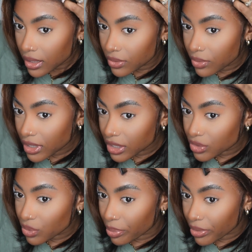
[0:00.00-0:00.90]
you want
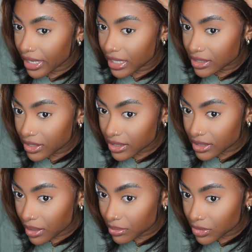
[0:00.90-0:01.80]
to do braids or
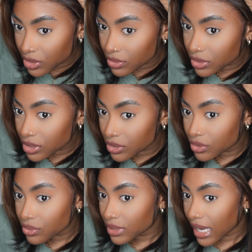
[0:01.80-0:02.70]
something, you
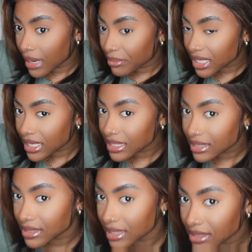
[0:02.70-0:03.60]
could do that,
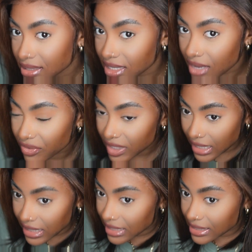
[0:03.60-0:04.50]
because this
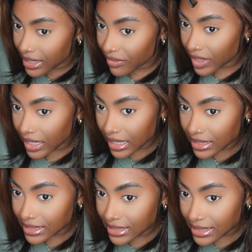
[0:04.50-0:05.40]
definitely is giving
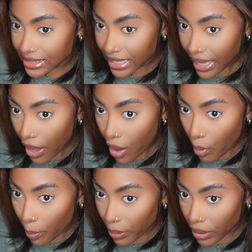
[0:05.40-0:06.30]

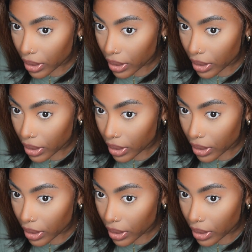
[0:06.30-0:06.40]
scalp.